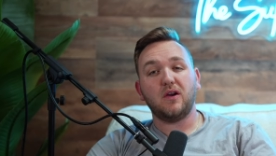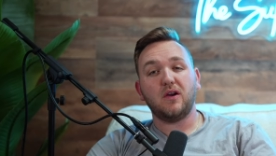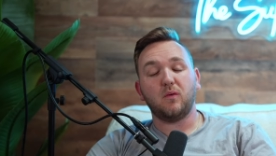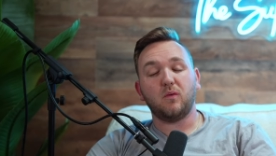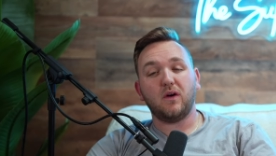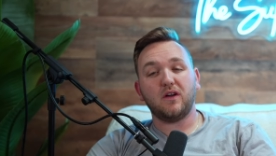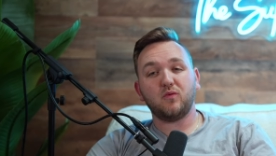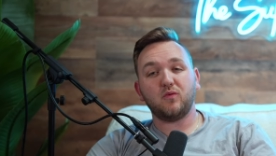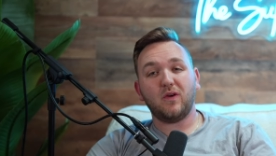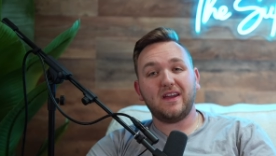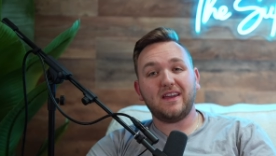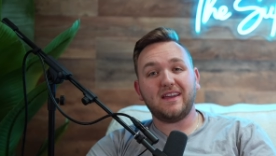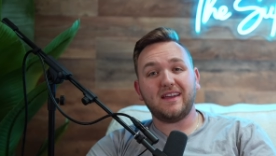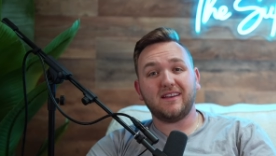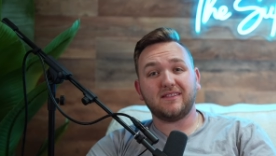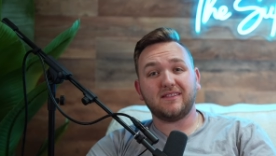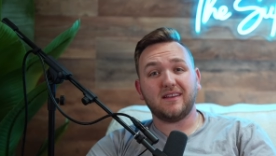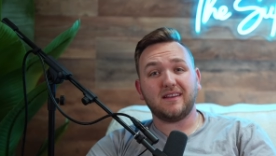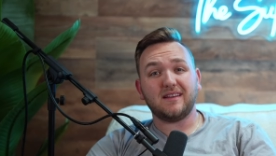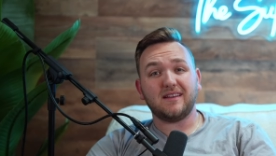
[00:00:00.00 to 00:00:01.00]
One way
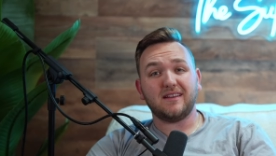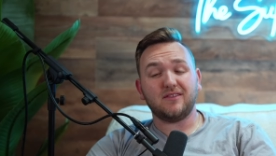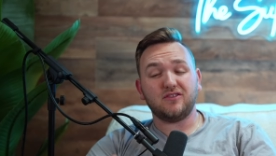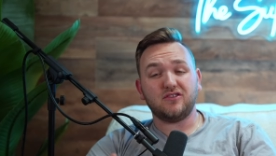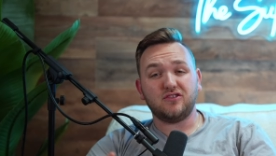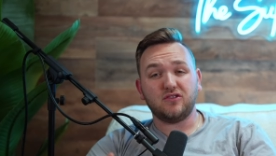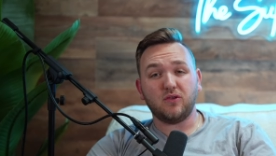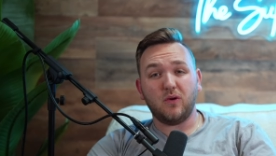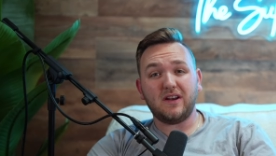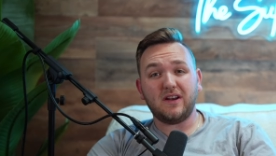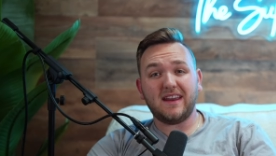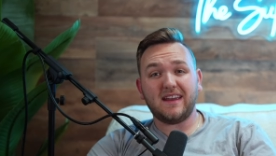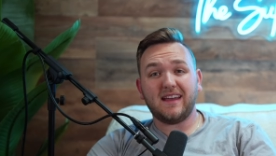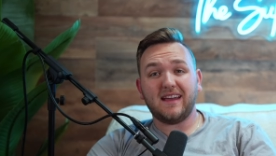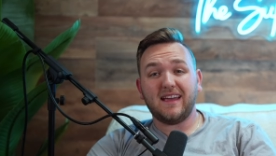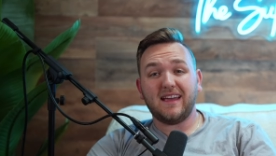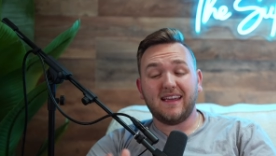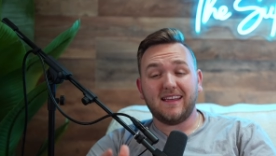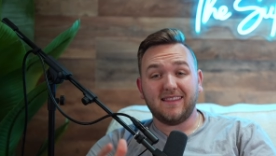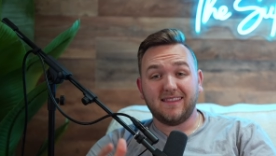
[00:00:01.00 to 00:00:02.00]
is joining
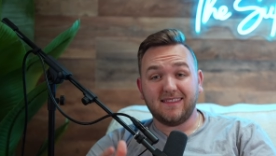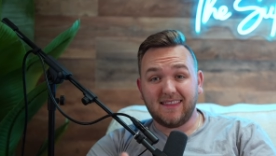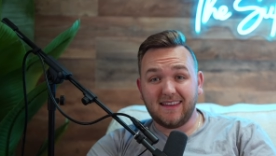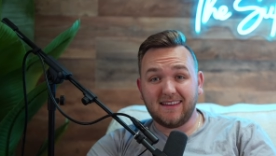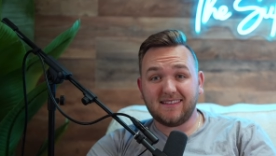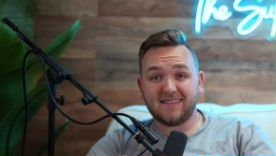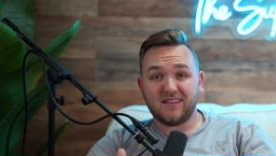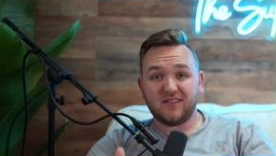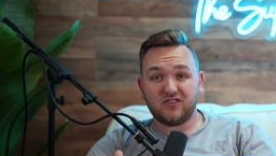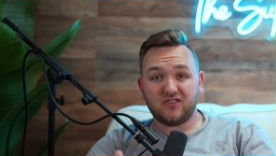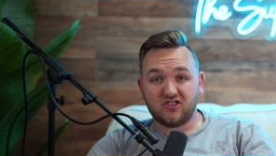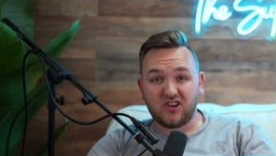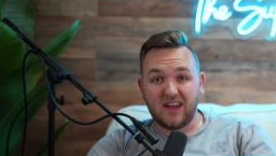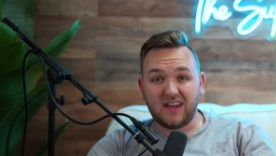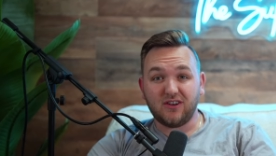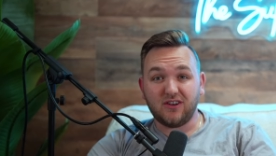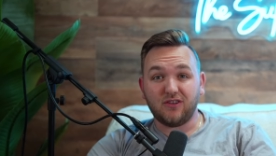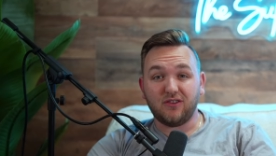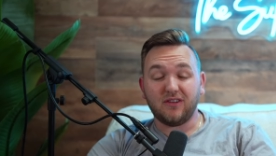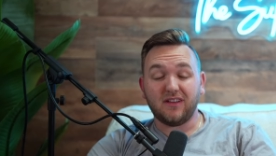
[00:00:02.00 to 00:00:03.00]
this
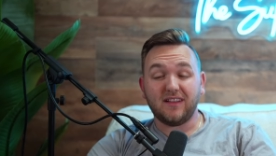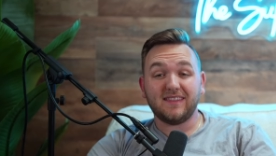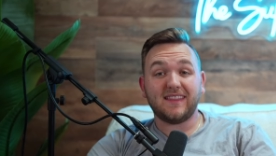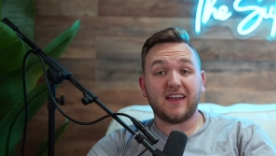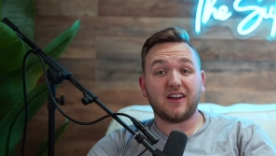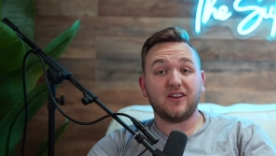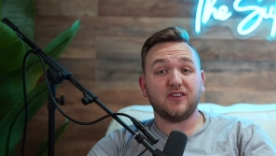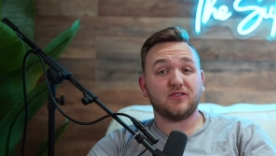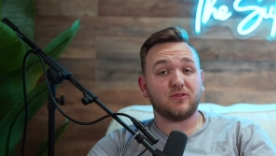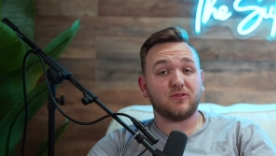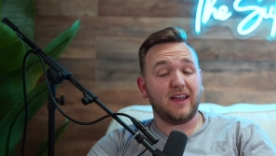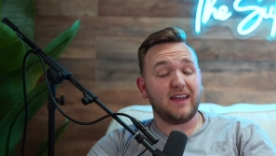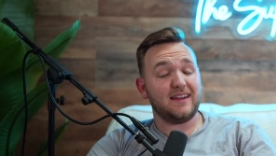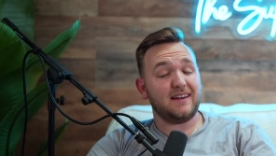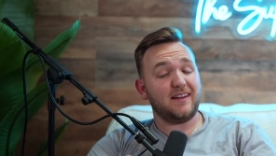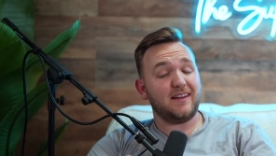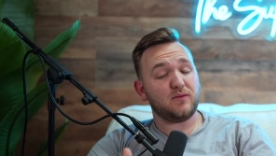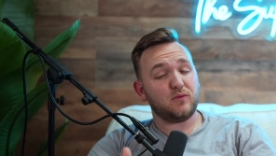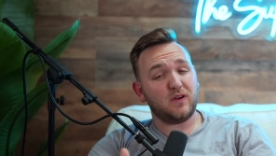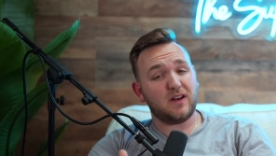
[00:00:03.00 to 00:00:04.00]
channel. That is right.
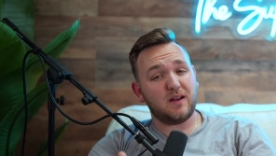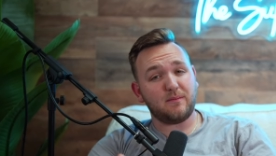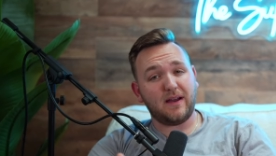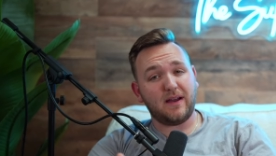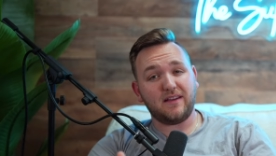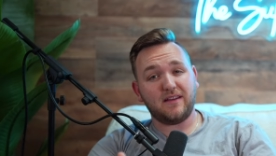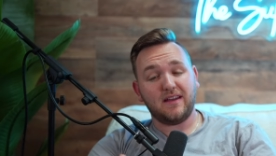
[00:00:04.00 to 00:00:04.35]
And it's one of my